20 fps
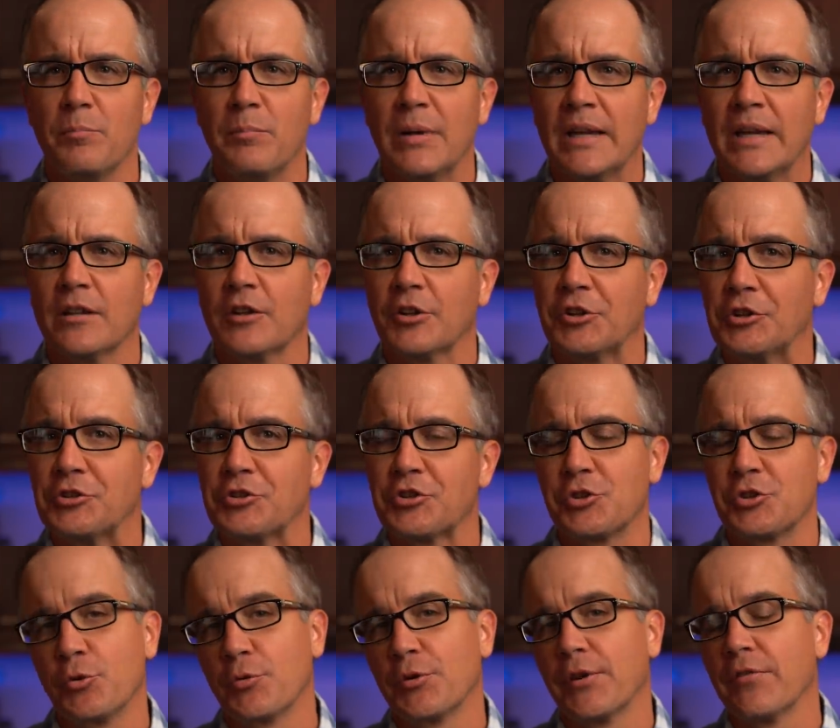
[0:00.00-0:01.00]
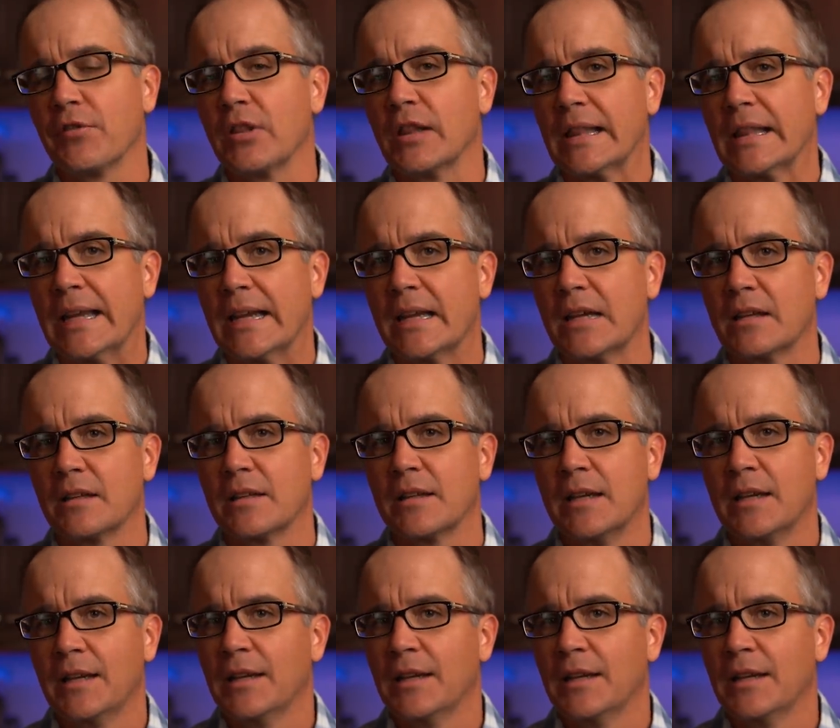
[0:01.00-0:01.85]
being a good steward of the land.